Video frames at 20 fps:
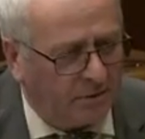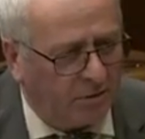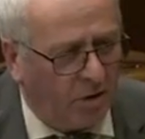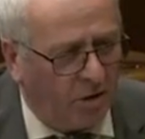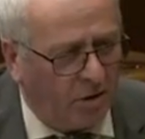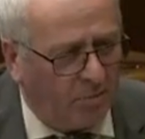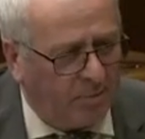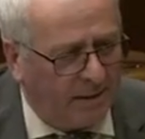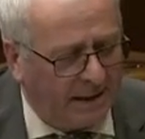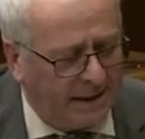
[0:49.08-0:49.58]

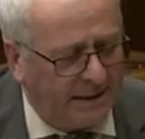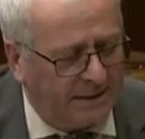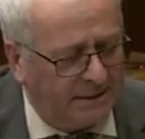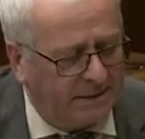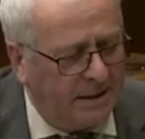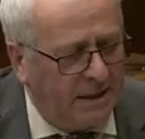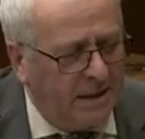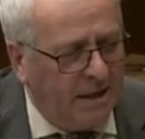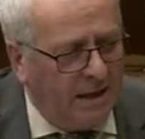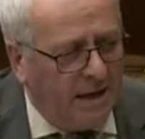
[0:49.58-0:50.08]
wrong place,
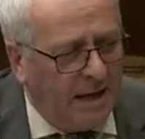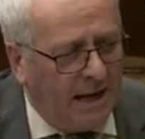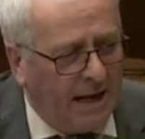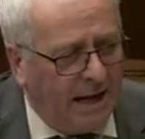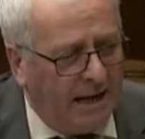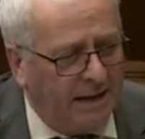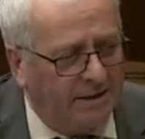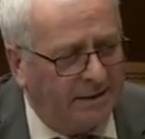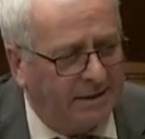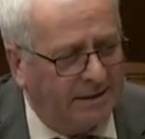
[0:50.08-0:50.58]

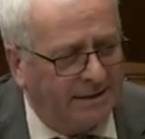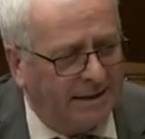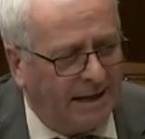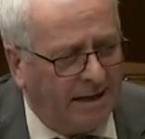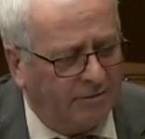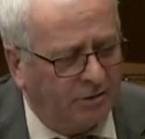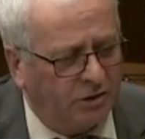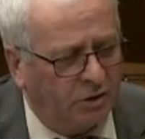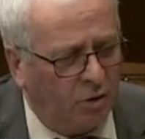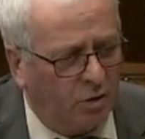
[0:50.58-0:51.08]
and to
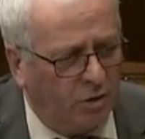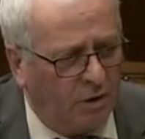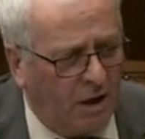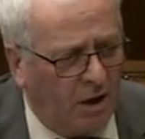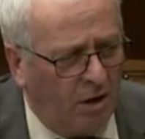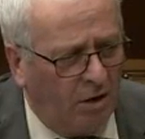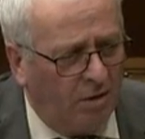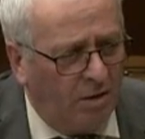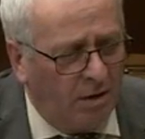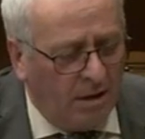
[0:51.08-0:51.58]
have so long,